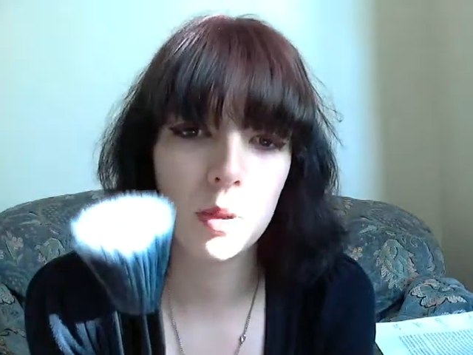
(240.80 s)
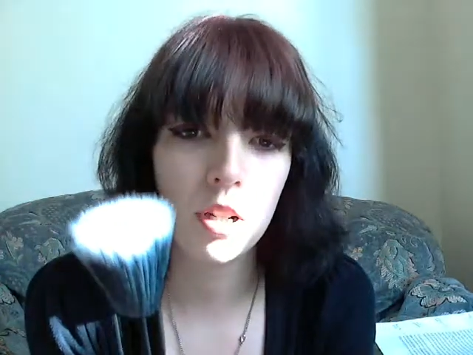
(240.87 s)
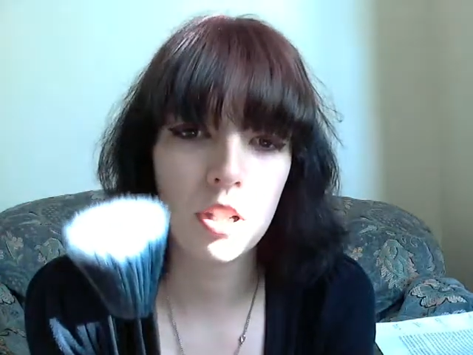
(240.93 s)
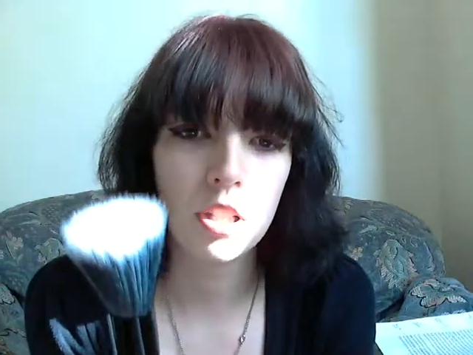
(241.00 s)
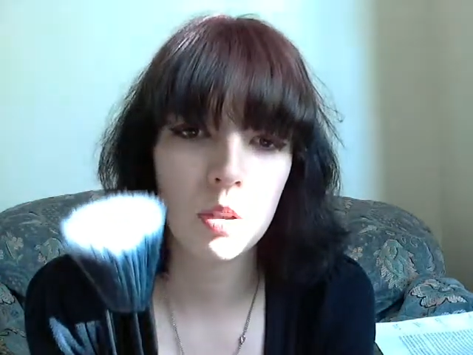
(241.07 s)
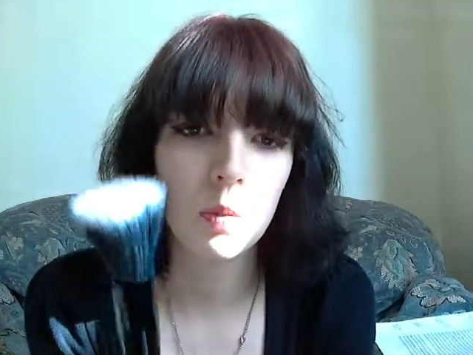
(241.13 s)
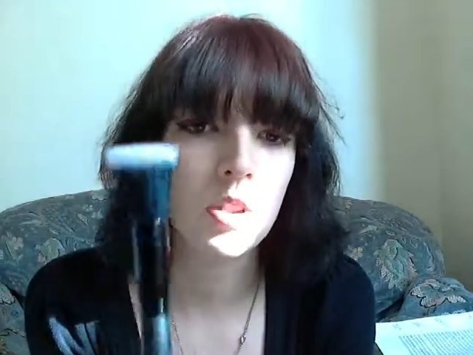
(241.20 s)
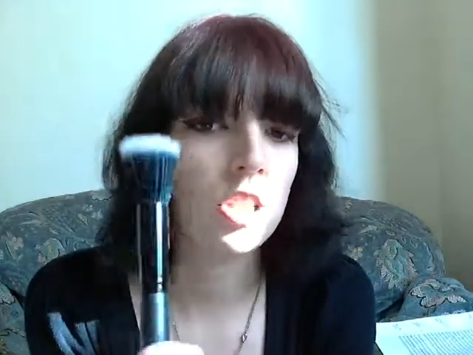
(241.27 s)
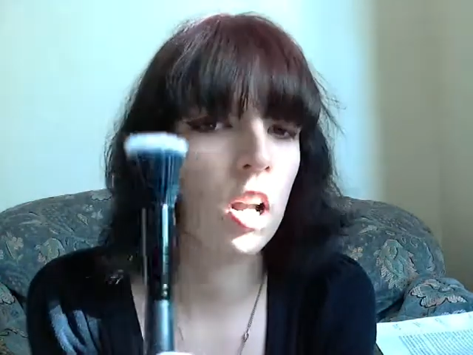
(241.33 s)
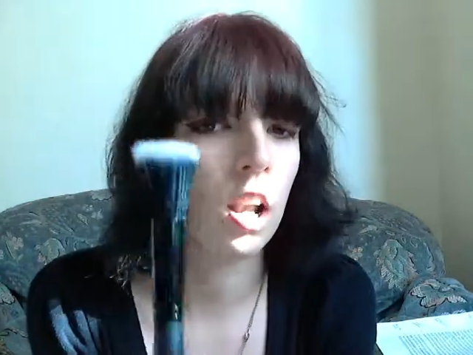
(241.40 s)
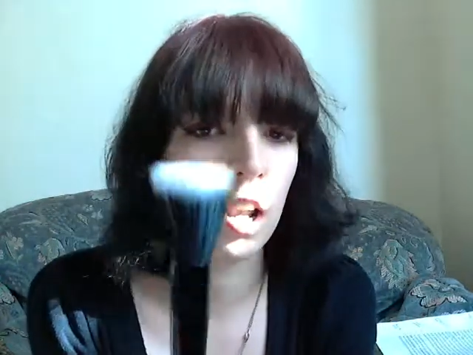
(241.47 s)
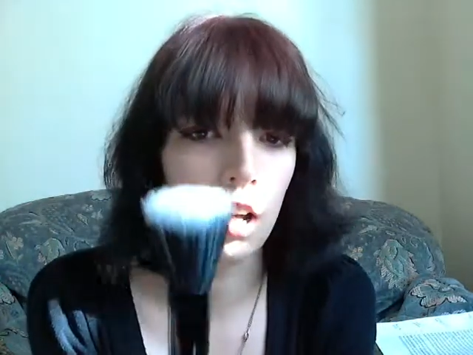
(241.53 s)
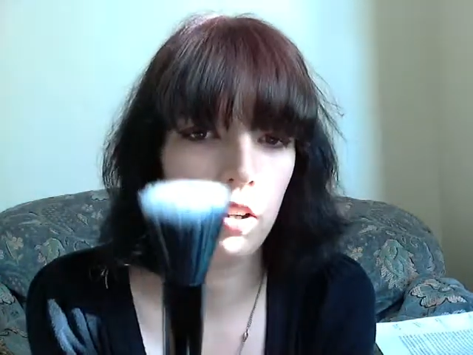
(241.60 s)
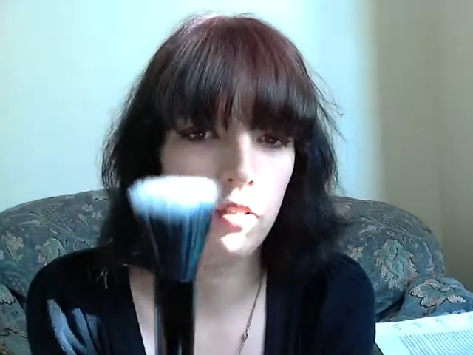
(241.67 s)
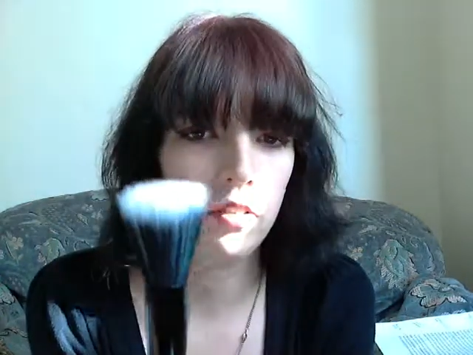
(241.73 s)
brush, which I
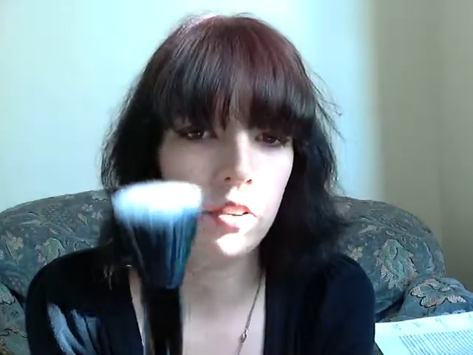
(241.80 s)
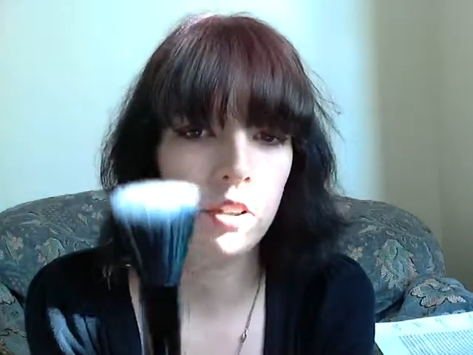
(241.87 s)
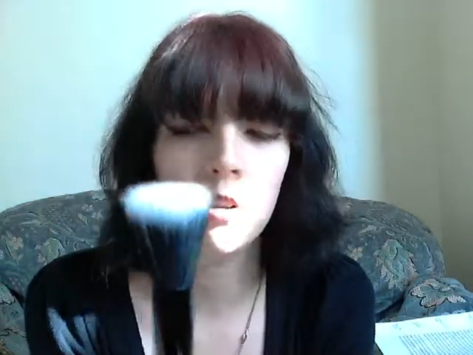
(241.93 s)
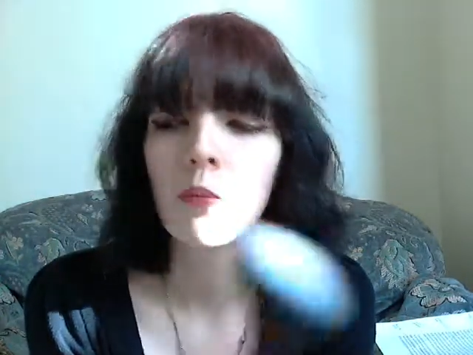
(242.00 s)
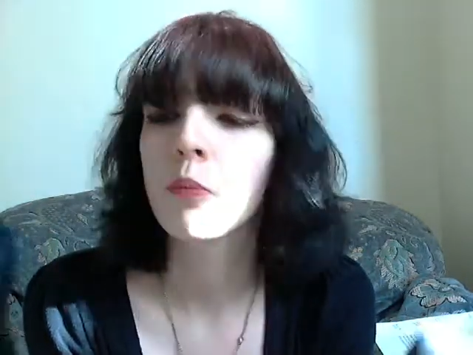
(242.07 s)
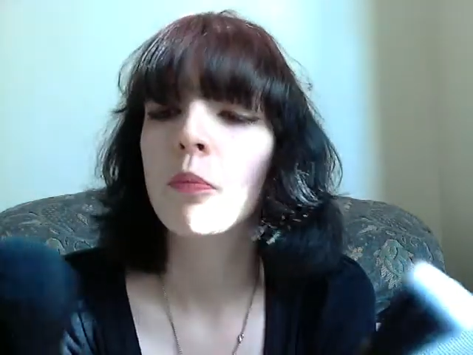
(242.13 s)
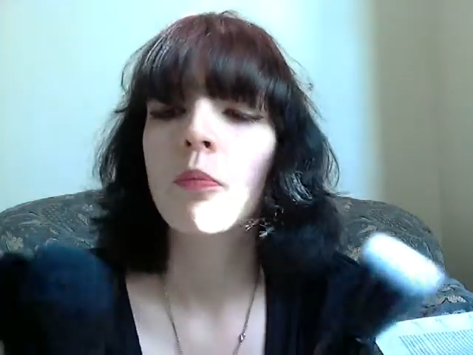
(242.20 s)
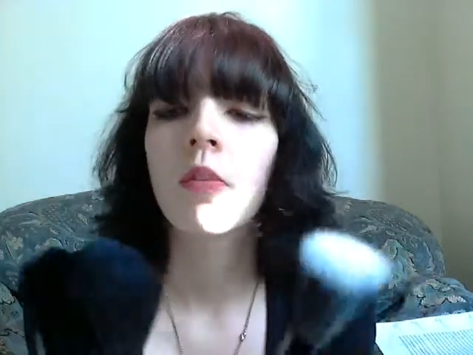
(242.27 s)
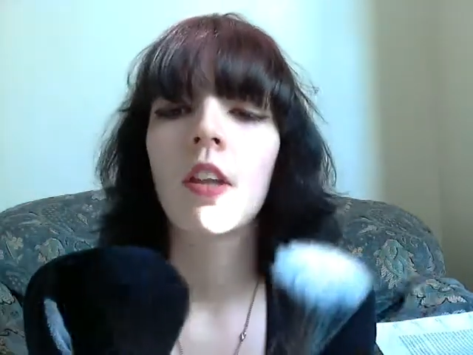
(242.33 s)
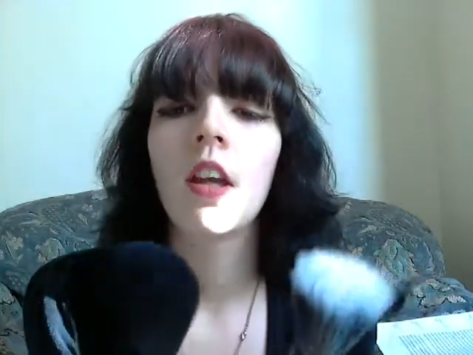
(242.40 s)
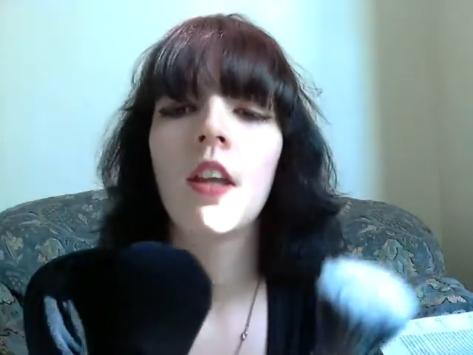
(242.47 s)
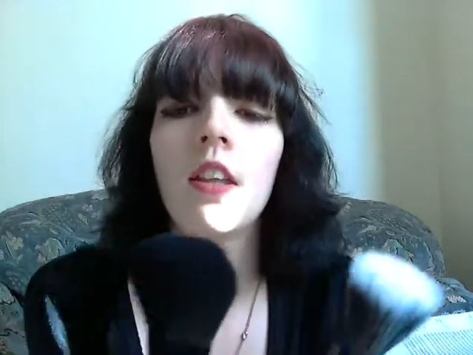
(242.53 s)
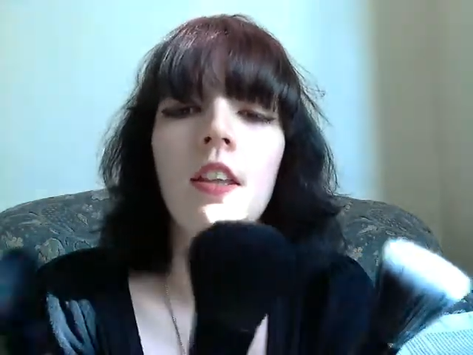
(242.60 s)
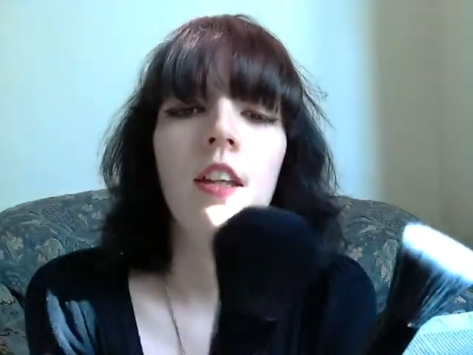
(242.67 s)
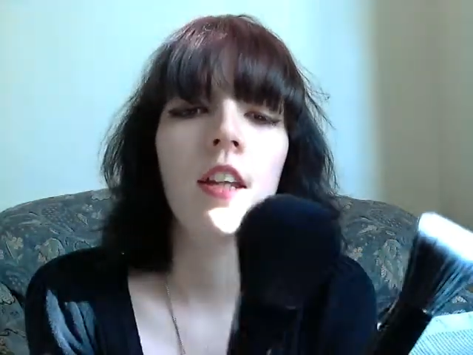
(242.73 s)
love,
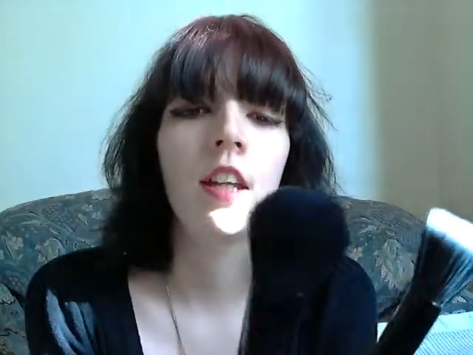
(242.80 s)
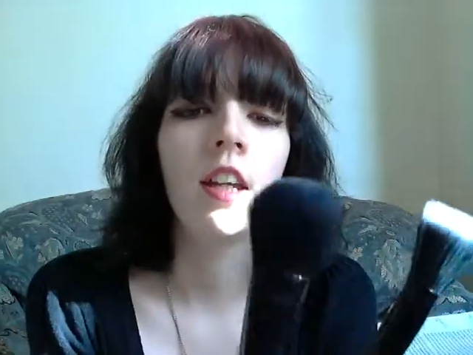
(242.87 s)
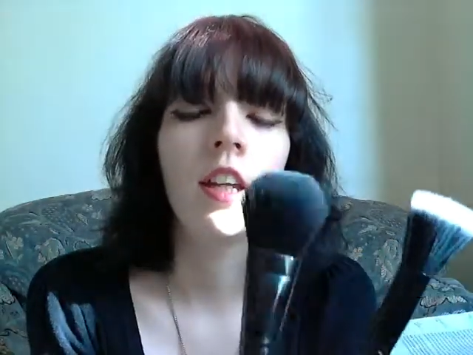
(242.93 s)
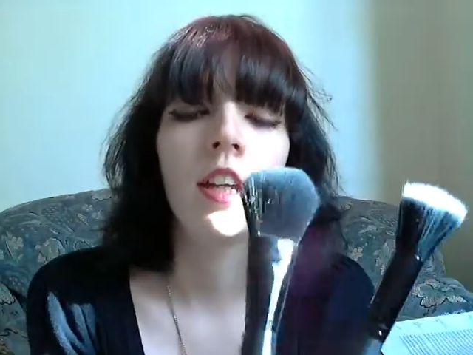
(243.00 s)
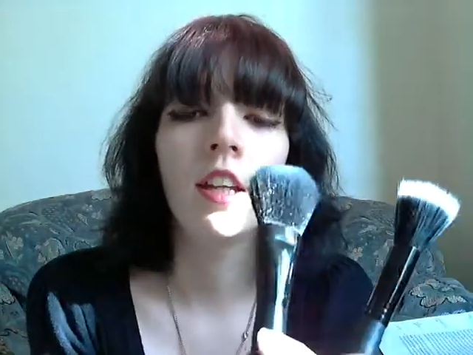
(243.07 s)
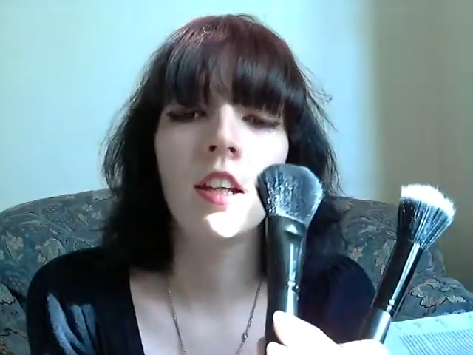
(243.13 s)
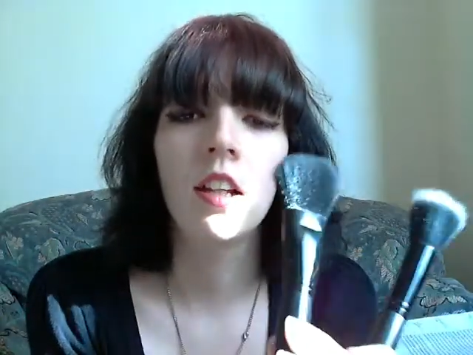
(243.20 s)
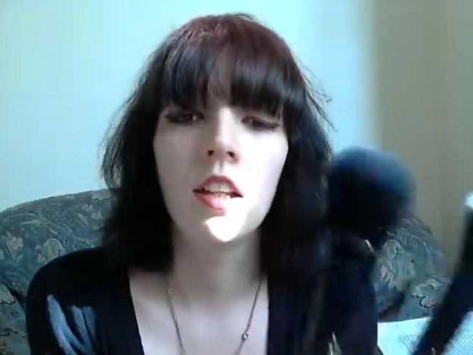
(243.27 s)
the